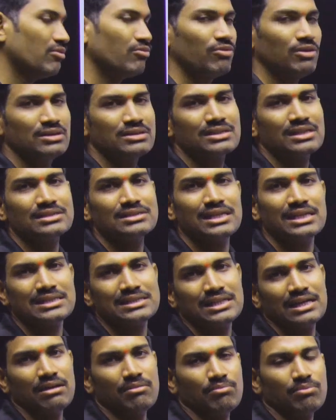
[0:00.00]
one such
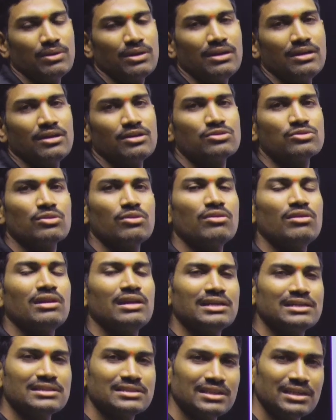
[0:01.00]
example. So
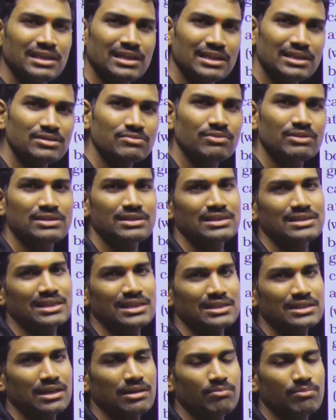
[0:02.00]
lysine is one such
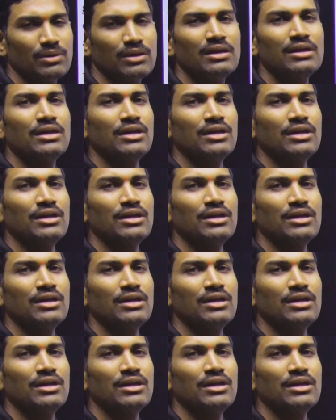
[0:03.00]
example.